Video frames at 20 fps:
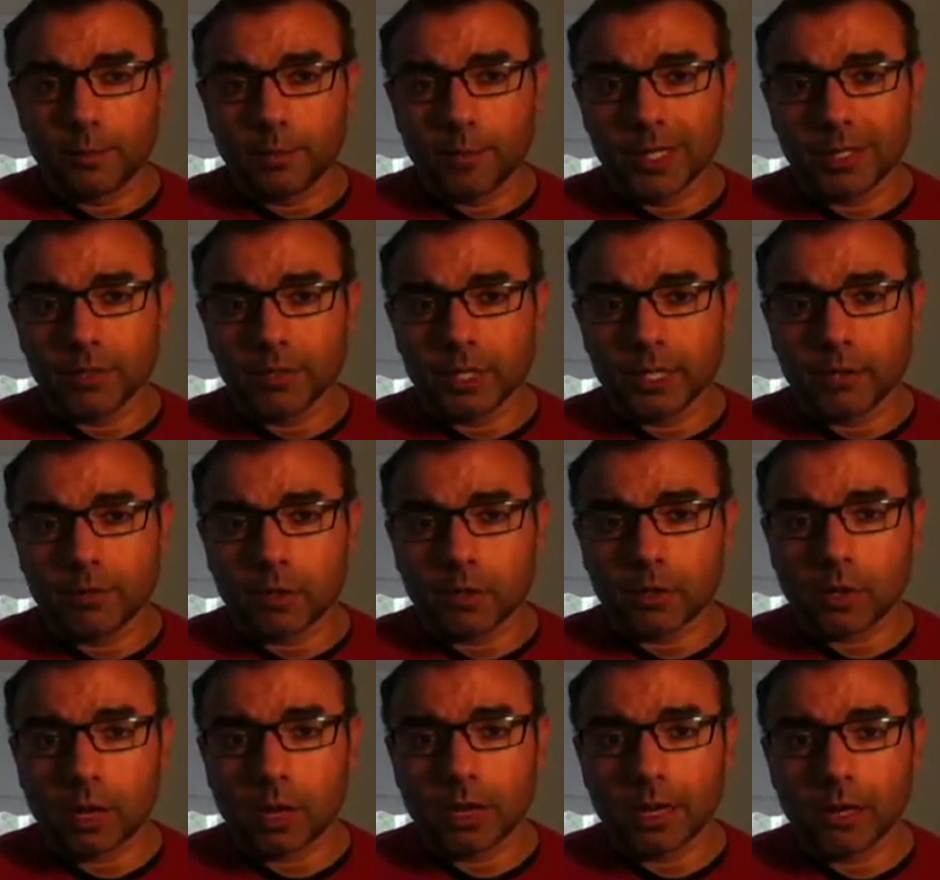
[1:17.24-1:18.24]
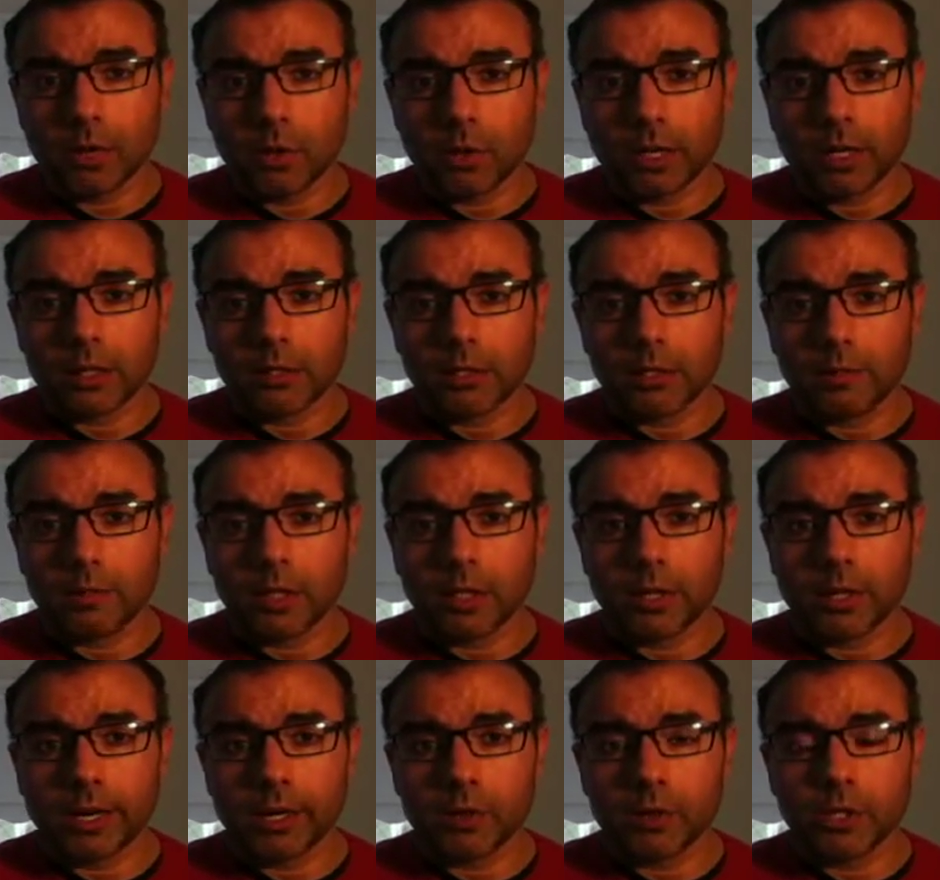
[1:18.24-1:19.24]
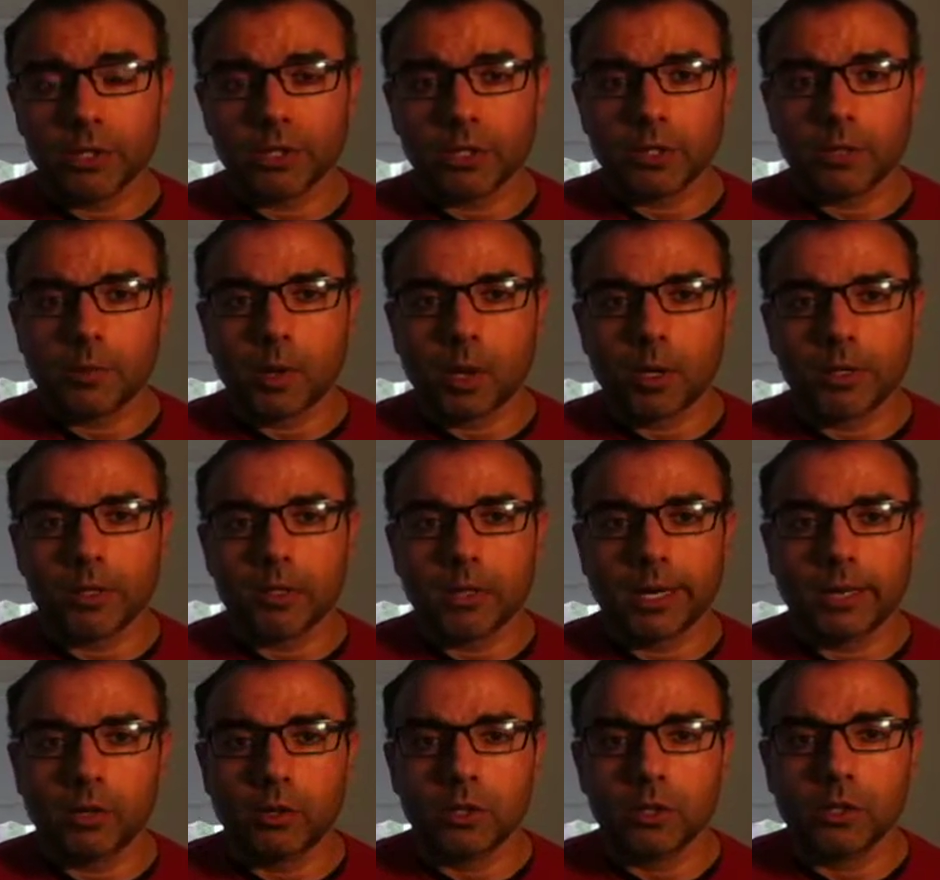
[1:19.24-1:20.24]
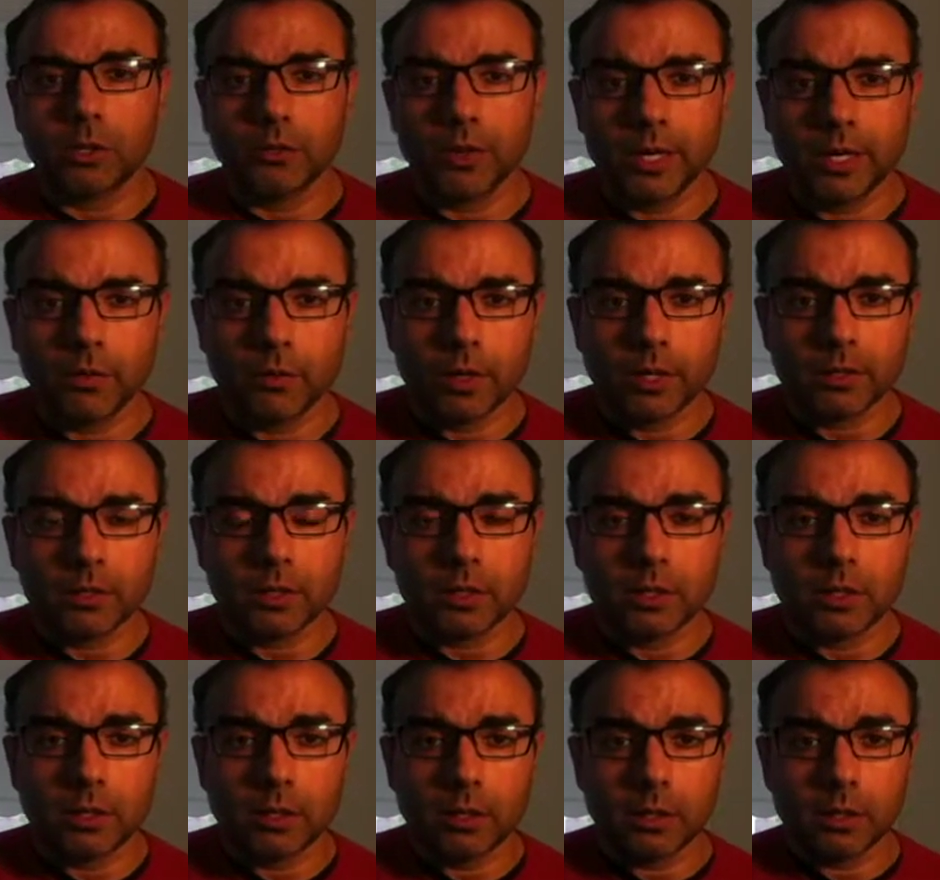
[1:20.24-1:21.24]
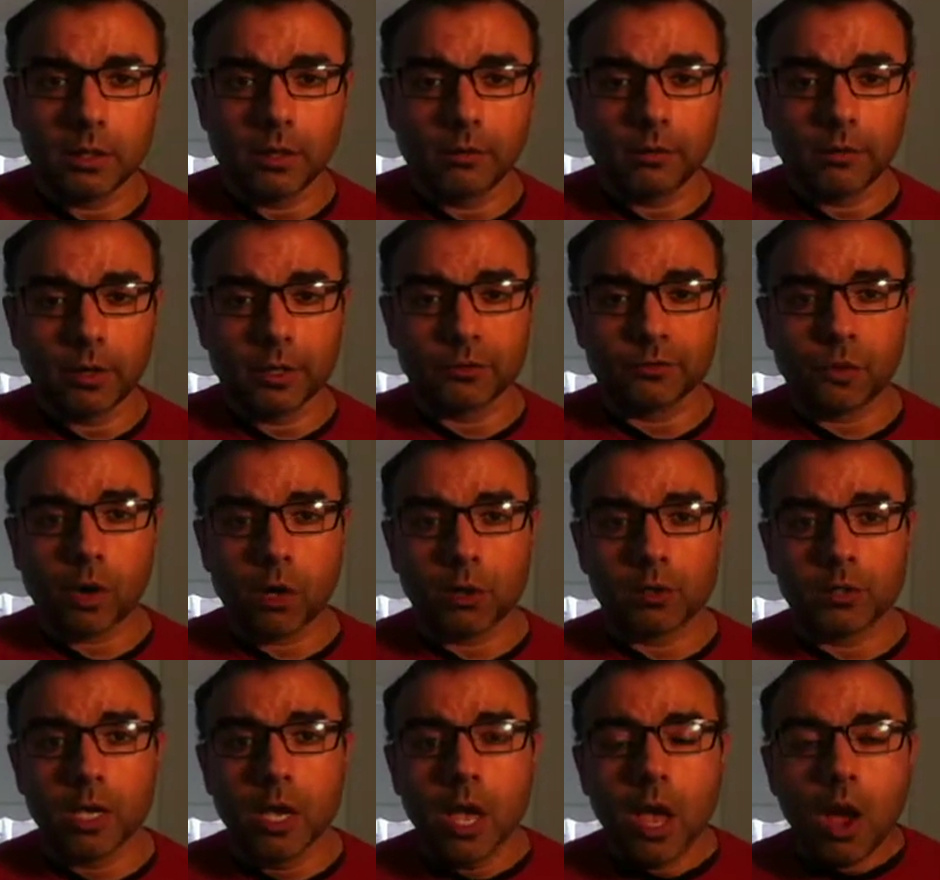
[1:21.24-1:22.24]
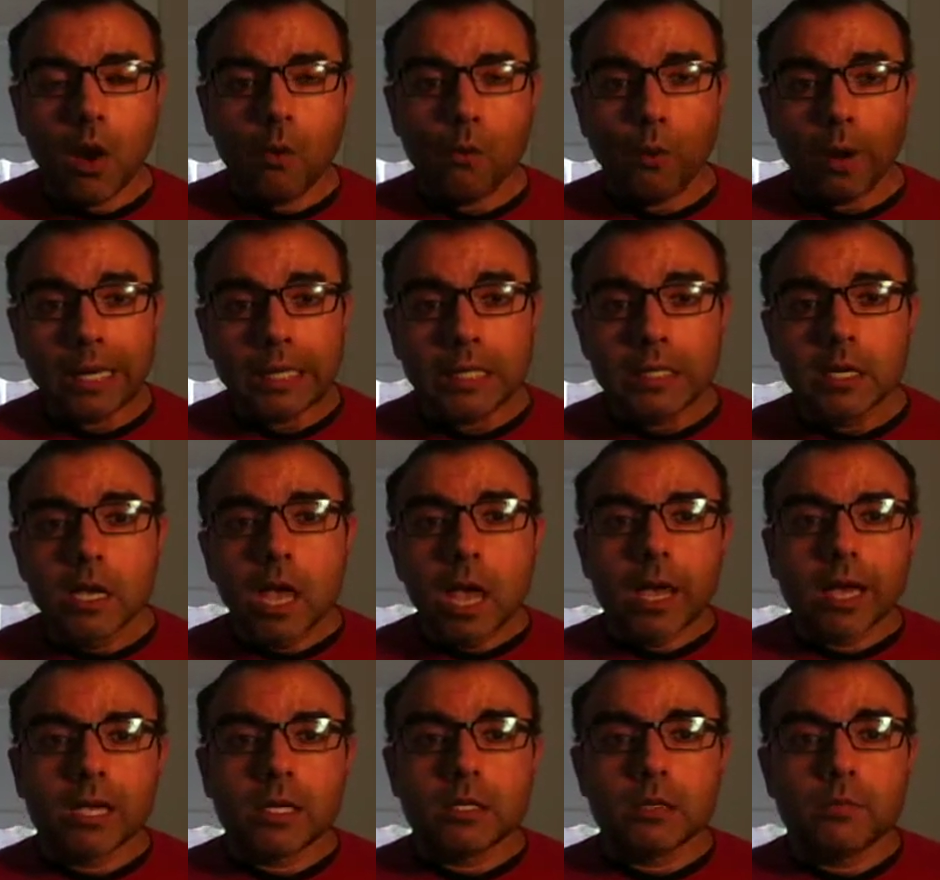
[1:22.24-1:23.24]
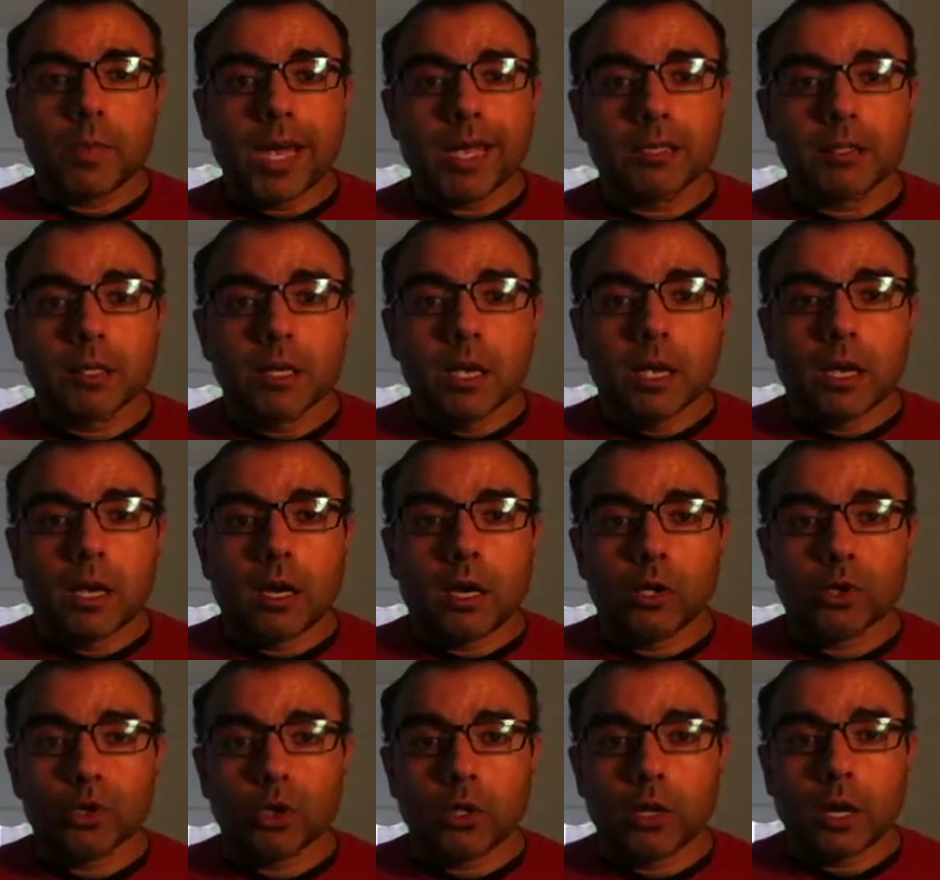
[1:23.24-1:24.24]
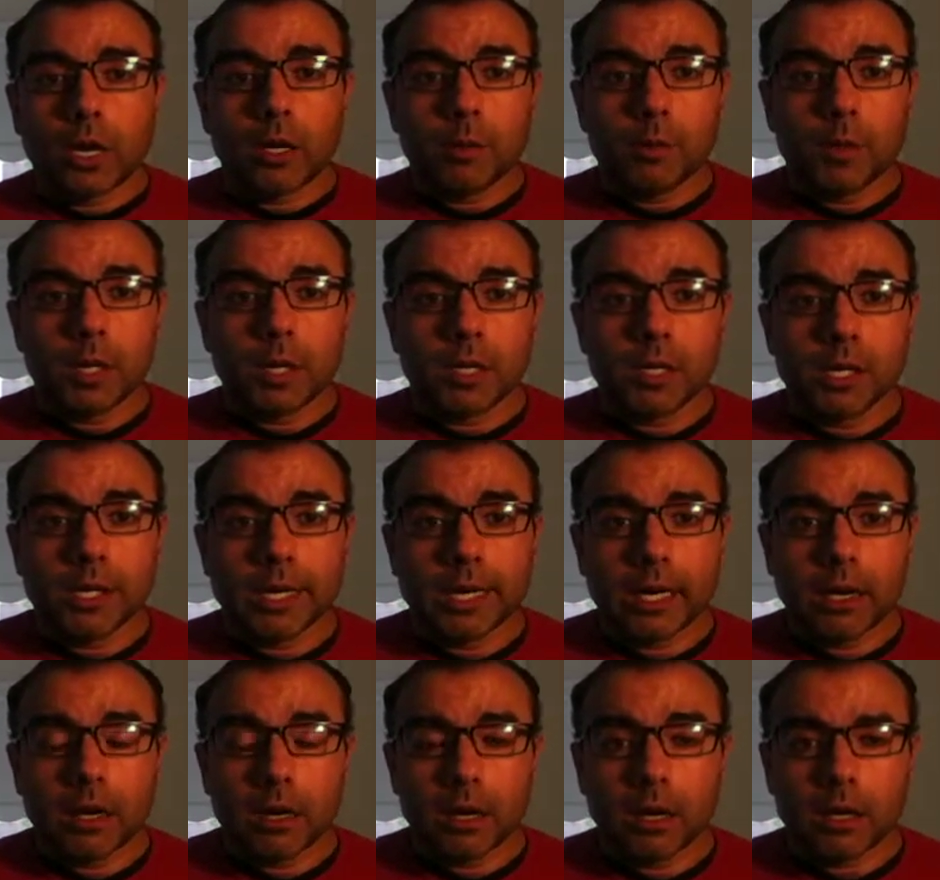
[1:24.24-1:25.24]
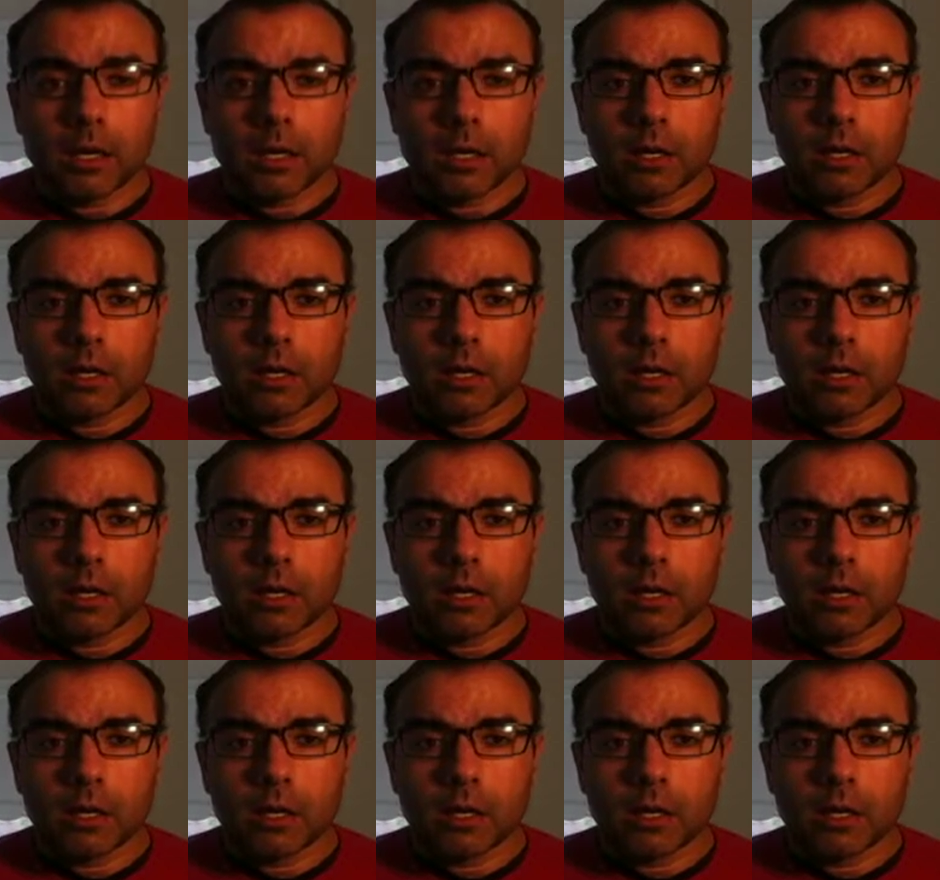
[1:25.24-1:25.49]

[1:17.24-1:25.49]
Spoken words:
Ministry and whatnot and look at certain regulations about it, the way it works is as follows. One is banks should not be clearing